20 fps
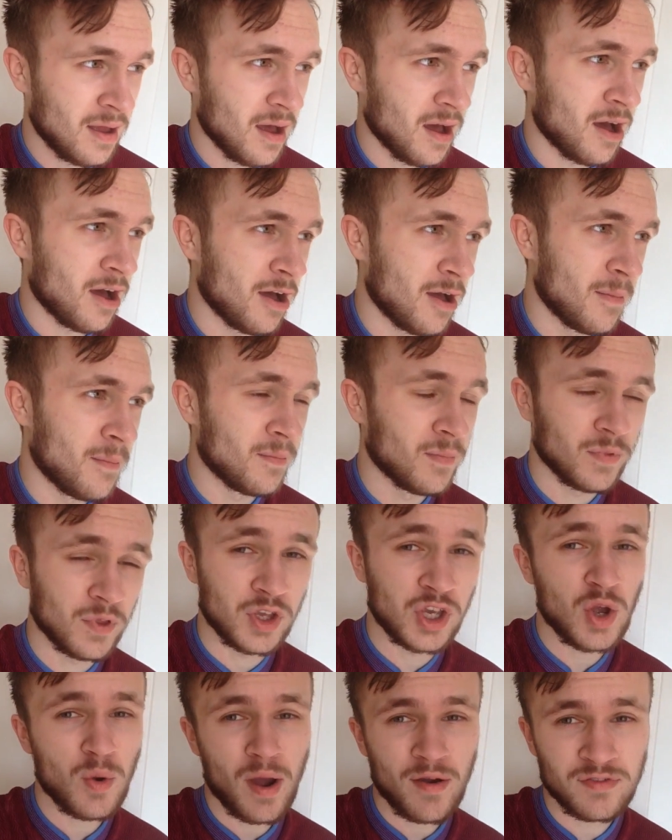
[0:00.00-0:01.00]

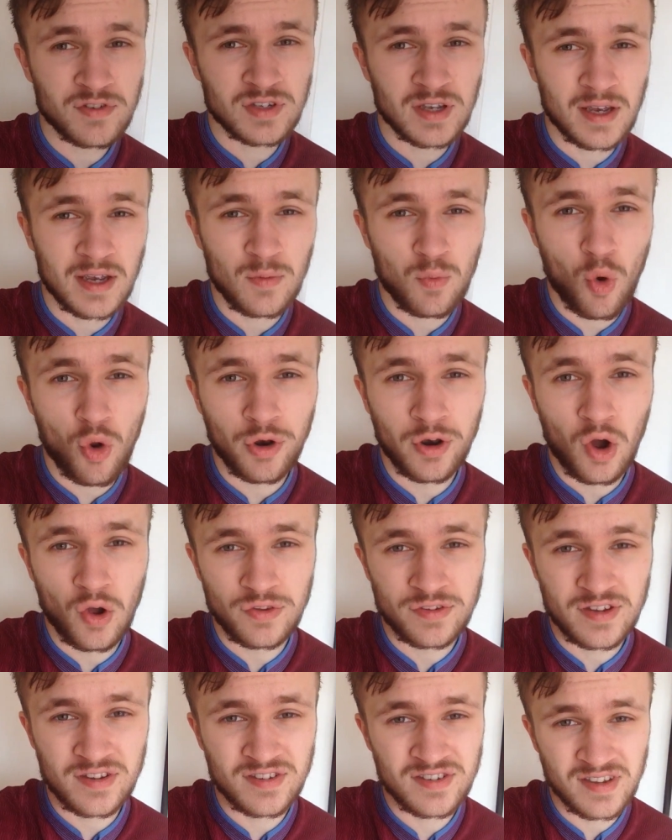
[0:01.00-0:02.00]
UFC
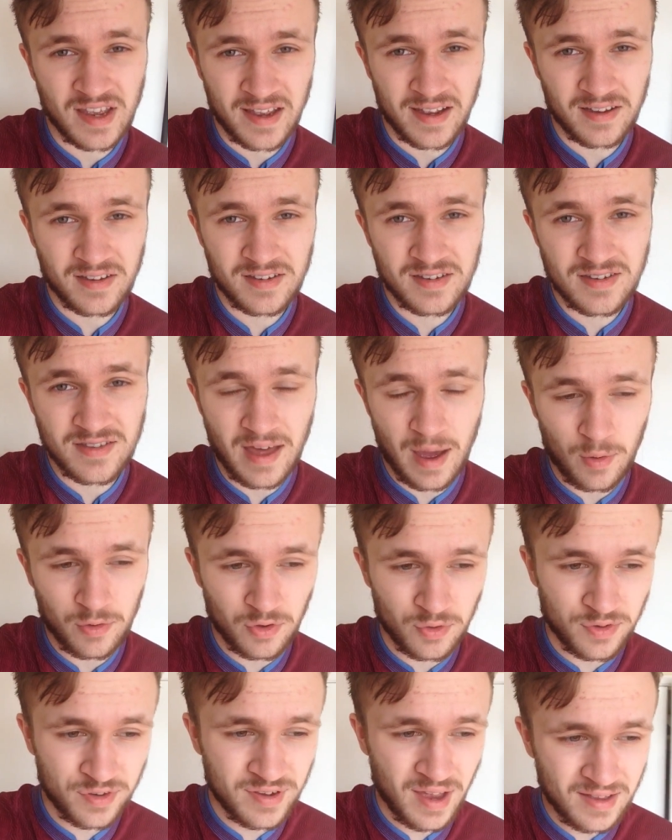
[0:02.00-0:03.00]
196, that was
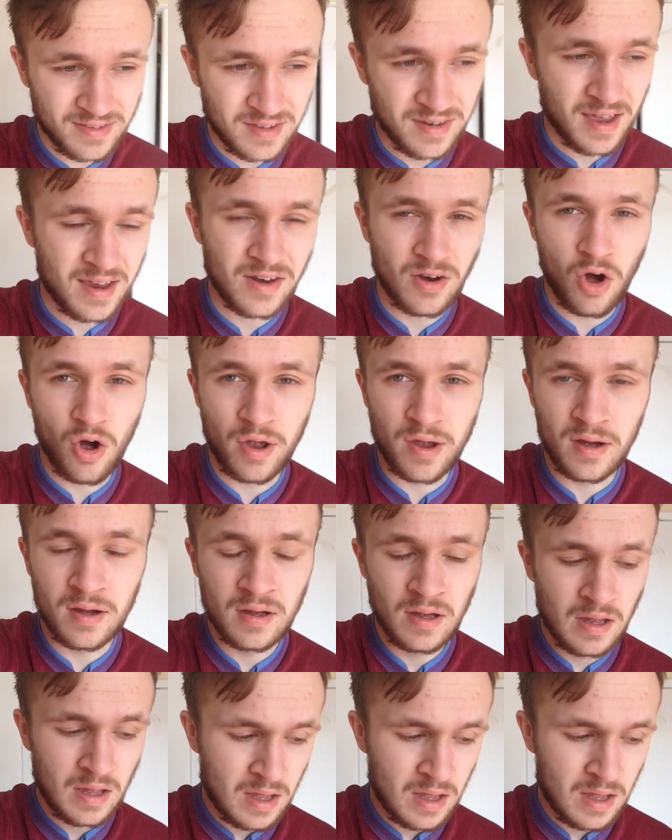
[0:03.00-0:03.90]
on Saturday night.